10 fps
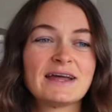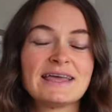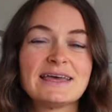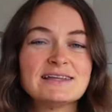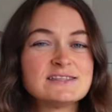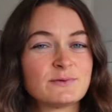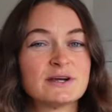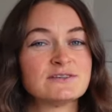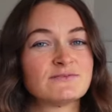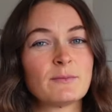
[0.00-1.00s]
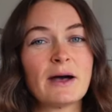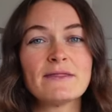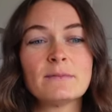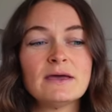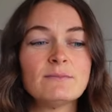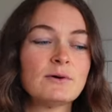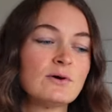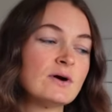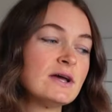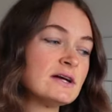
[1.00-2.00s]
I get inspiration from other
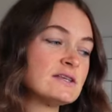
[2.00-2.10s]
people.